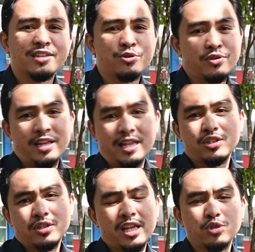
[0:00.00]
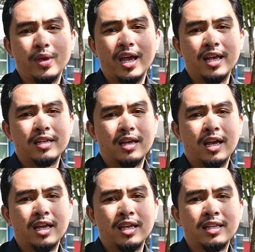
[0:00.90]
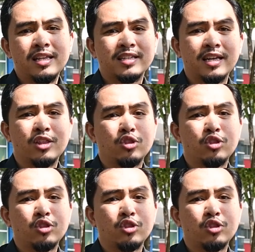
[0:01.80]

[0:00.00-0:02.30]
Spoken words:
So that's where I decided